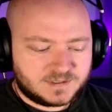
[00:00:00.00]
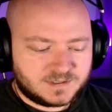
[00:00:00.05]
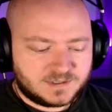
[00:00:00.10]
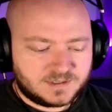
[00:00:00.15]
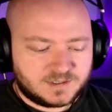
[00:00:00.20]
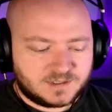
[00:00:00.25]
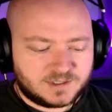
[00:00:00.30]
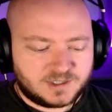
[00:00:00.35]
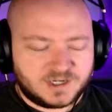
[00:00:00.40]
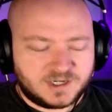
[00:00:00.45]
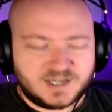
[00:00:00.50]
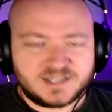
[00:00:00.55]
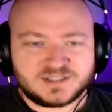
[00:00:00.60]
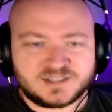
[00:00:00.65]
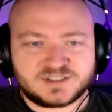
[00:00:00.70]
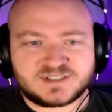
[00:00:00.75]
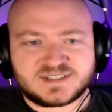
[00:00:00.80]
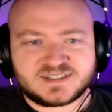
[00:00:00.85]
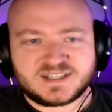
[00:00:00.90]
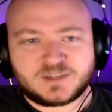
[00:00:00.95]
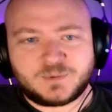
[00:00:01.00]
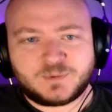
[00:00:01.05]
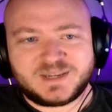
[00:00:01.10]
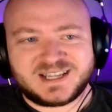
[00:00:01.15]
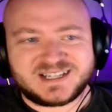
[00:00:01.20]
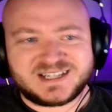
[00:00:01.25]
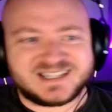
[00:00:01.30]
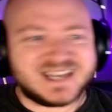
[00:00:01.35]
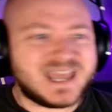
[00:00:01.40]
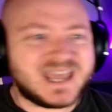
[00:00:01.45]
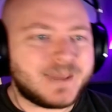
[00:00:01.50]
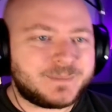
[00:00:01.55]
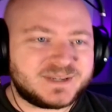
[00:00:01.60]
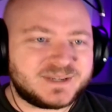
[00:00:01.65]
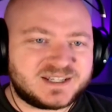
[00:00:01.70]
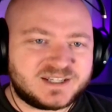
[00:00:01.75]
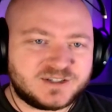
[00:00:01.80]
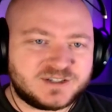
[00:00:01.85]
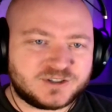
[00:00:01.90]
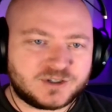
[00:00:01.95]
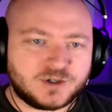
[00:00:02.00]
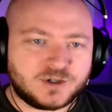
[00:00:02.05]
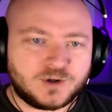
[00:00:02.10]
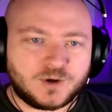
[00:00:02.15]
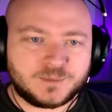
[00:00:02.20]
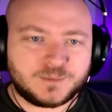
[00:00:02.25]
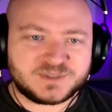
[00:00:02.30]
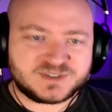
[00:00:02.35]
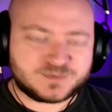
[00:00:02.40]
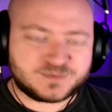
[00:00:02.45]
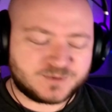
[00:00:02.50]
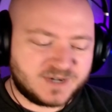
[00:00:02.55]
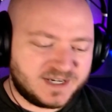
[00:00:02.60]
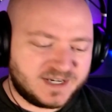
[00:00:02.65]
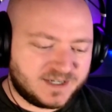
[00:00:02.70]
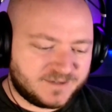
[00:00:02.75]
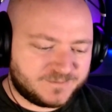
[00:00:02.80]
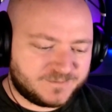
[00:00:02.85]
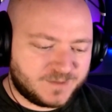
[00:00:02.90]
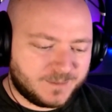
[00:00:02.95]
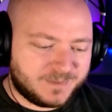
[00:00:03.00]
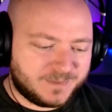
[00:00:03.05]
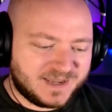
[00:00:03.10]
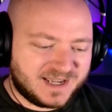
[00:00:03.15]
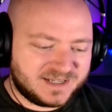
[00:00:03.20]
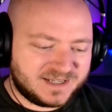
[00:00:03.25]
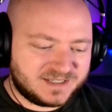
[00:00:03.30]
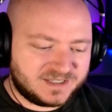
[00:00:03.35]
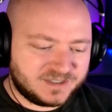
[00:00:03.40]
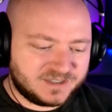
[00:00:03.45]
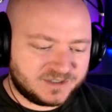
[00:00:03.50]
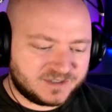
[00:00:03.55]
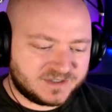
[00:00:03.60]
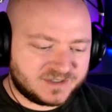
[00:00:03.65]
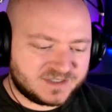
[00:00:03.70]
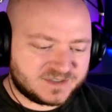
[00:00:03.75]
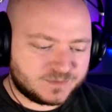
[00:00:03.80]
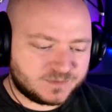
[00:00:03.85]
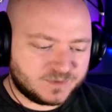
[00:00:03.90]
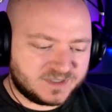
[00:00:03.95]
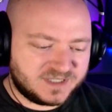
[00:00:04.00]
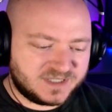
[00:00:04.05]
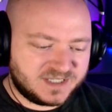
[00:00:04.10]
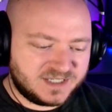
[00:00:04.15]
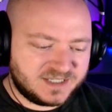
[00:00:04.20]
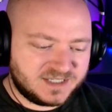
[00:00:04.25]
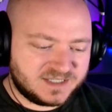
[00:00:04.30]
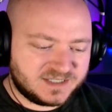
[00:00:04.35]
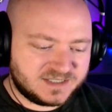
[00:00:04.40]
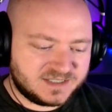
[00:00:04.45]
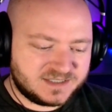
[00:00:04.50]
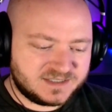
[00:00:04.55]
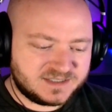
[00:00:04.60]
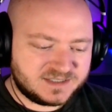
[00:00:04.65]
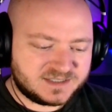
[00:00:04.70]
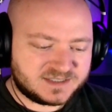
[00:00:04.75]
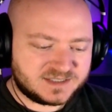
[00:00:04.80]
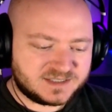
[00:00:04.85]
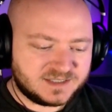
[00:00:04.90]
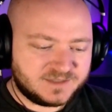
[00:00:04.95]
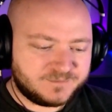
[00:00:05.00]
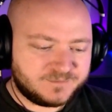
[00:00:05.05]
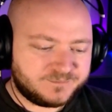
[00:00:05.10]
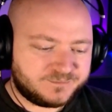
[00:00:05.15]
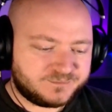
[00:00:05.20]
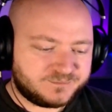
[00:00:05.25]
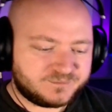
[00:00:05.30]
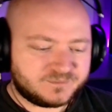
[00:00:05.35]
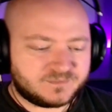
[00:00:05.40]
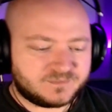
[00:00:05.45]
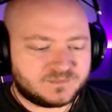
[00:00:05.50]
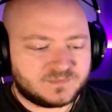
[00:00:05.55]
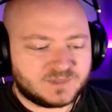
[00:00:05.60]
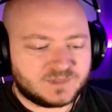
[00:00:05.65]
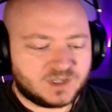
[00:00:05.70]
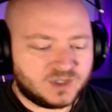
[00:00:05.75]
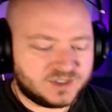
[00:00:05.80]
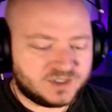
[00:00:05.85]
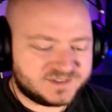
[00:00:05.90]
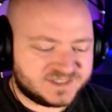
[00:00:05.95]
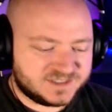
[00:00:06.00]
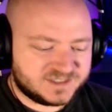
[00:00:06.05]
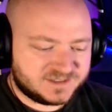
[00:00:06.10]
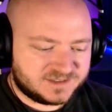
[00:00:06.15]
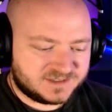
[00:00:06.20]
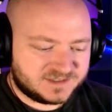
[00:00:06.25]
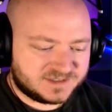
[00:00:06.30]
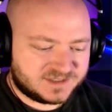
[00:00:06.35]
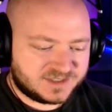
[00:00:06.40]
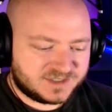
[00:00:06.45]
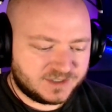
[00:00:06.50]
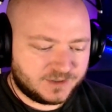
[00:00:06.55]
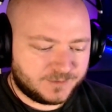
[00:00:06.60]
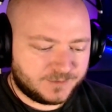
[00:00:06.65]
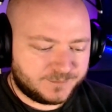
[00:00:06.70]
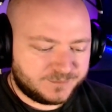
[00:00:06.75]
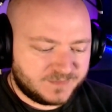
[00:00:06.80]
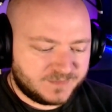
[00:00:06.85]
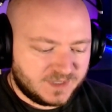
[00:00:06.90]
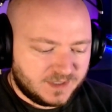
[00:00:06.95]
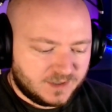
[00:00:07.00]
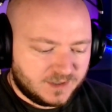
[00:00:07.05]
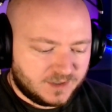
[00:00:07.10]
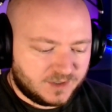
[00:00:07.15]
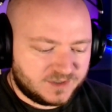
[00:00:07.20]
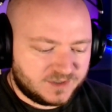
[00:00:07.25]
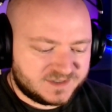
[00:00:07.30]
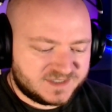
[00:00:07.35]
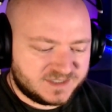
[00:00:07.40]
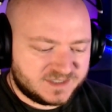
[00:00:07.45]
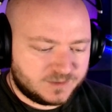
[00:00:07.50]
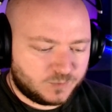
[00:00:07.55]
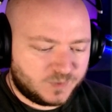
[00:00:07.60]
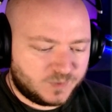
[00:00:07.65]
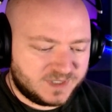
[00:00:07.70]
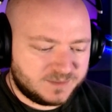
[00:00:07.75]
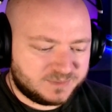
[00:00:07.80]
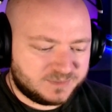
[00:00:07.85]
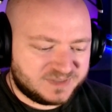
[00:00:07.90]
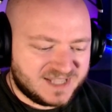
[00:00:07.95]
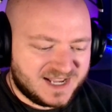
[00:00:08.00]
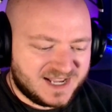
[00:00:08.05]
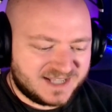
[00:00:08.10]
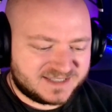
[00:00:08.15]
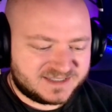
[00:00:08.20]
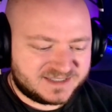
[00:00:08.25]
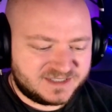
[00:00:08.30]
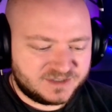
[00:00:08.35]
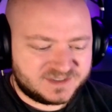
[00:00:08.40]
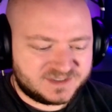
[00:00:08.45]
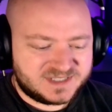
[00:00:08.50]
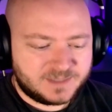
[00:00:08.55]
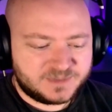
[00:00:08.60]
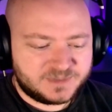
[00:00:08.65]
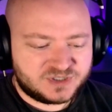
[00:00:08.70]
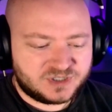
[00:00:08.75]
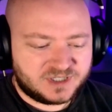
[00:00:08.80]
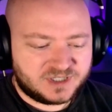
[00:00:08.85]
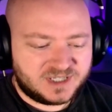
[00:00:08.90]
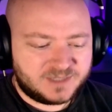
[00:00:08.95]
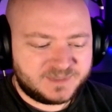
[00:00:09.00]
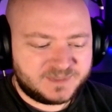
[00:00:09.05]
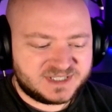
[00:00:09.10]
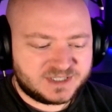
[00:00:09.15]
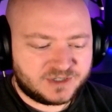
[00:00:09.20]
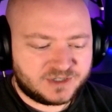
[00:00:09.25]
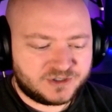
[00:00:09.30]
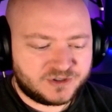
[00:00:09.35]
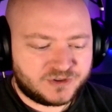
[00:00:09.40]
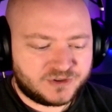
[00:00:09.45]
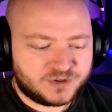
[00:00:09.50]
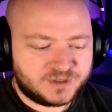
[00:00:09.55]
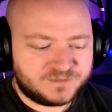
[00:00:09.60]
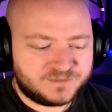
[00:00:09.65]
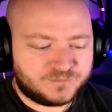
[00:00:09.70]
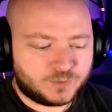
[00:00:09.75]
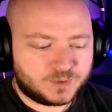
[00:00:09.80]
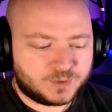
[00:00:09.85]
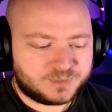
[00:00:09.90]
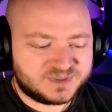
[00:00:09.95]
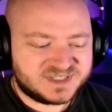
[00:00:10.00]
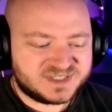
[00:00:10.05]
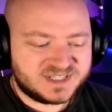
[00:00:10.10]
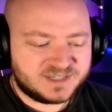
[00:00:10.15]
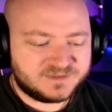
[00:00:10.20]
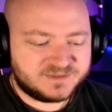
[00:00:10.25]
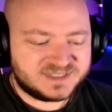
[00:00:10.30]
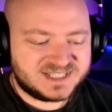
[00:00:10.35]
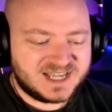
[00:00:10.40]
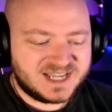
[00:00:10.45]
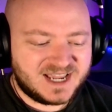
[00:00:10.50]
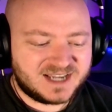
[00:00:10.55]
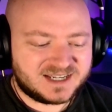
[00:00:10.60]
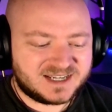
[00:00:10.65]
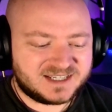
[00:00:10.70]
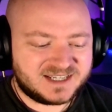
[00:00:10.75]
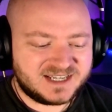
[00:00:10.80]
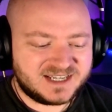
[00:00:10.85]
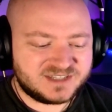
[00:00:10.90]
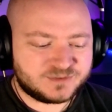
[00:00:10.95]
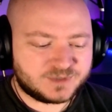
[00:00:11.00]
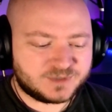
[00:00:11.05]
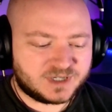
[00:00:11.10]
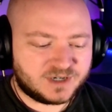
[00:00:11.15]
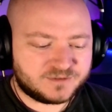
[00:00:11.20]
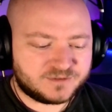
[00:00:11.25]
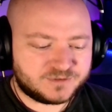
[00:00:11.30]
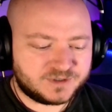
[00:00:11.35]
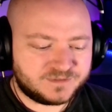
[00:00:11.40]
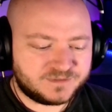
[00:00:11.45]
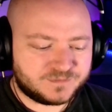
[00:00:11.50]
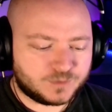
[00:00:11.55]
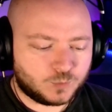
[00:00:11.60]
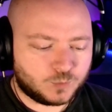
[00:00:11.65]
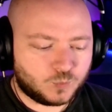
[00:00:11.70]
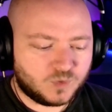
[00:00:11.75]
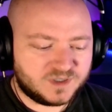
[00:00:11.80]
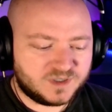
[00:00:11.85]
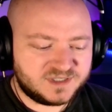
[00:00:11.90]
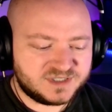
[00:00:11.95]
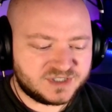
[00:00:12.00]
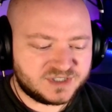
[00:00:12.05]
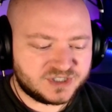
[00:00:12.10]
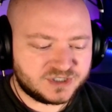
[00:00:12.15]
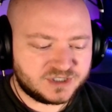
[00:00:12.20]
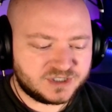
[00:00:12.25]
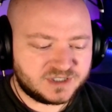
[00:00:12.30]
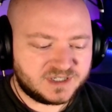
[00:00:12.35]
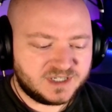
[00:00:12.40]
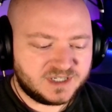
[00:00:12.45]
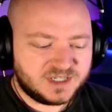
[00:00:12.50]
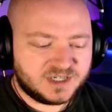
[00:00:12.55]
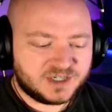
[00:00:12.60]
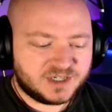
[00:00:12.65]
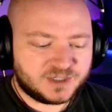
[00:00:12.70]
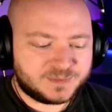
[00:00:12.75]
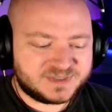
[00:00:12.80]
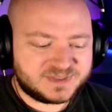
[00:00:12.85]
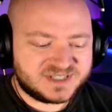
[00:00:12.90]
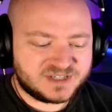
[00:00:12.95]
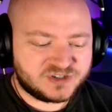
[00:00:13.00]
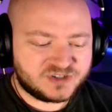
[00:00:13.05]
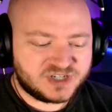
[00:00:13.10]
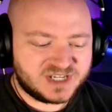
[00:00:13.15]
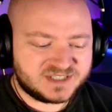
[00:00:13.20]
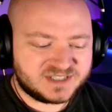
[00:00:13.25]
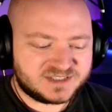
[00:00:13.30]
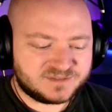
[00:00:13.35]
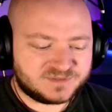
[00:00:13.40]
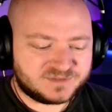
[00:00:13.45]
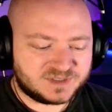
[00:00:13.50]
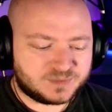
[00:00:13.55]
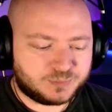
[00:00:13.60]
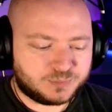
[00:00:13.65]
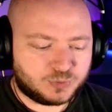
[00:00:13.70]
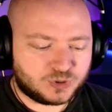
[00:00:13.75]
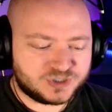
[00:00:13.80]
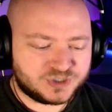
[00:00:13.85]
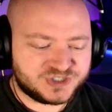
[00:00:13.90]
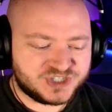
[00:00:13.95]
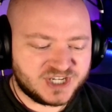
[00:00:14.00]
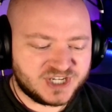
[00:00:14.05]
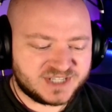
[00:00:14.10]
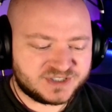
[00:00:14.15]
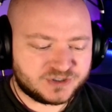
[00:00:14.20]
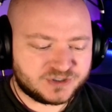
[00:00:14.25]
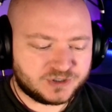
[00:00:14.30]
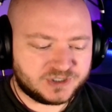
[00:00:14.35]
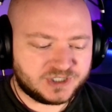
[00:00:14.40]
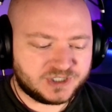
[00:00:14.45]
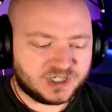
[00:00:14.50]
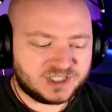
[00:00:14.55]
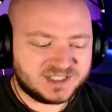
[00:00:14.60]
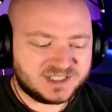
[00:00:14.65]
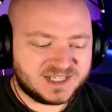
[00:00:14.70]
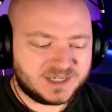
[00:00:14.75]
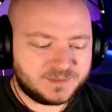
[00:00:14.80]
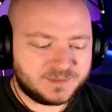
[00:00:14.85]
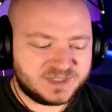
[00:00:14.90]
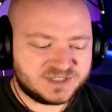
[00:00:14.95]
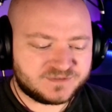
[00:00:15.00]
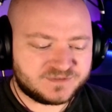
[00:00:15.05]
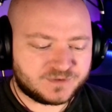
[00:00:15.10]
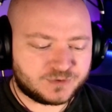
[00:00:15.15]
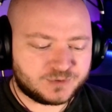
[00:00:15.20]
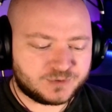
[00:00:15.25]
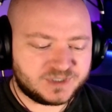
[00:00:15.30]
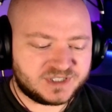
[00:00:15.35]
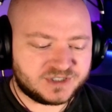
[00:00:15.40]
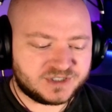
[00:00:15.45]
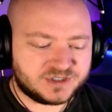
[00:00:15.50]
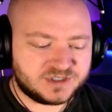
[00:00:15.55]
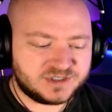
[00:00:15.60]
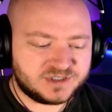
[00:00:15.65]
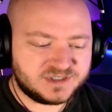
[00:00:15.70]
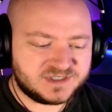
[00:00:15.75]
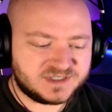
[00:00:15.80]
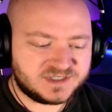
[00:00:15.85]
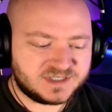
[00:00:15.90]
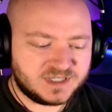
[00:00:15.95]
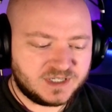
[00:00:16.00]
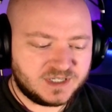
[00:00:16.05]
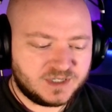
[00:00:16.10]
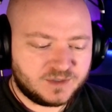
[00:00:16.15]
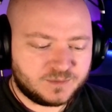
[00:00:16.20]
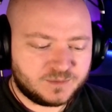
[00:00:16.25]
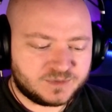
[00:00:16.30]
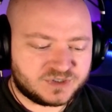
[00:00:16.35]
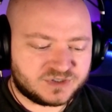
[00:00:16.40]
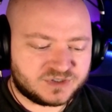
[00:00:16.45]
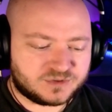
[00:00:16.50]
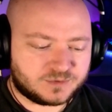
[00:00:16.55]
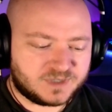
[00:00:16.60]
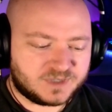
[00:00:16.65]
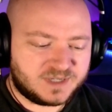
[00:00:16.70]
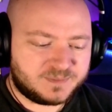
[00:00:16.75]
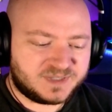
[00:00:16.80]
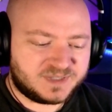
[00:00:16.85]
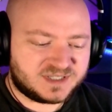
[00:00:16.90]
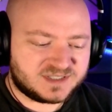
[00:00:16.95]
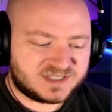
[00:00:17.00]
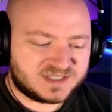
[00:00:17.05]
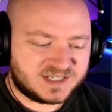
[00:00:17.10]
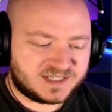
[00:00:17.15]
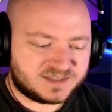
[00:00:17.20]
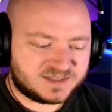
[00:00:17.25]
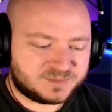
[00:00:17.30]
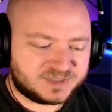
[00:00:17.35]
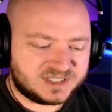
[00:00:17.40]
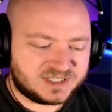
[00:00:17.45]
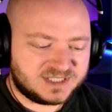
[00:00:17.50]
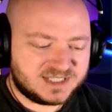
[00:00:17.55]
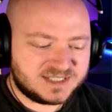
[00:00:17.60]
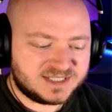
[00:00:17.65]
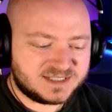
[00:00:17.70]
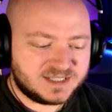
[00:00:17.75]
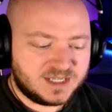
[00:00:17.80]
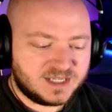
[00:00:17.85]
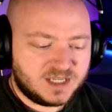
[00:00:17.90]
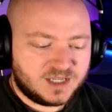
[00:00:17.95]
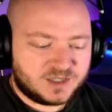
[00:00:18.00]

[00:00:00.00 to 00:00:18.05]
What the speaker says: All right, looks like we get an epic hero almost right off the bat here. This one is Alton. So, Alton, Wind Blast, deals damage to all enemies, 134% of attack, gains recovery for 1 turn, 100% chance to inflict Board Jester on all enemies for 3 turns, which is great because they get to play less.